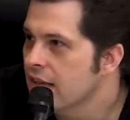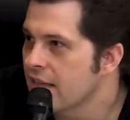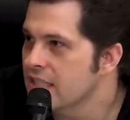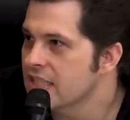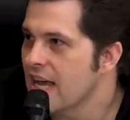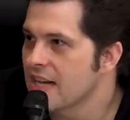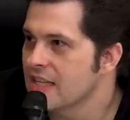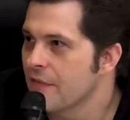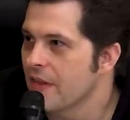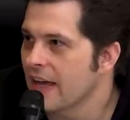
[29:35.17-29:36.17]
like this is the kind of
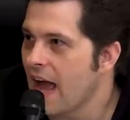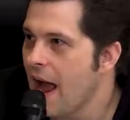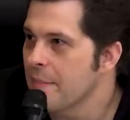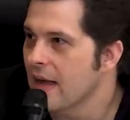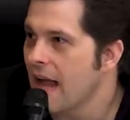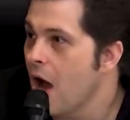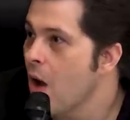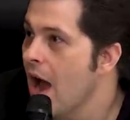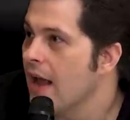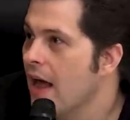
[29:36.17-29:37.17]
stuff like i'm like
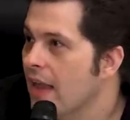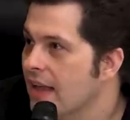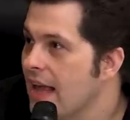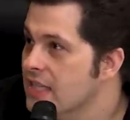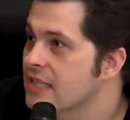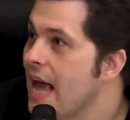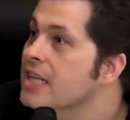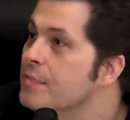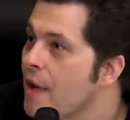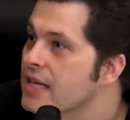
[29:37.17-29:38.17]
oh i like that's
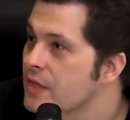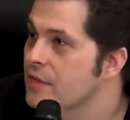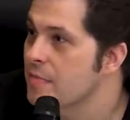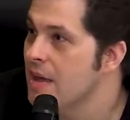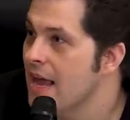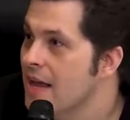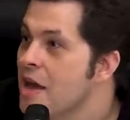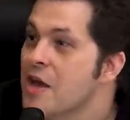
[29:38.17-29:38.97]
that's impressive to me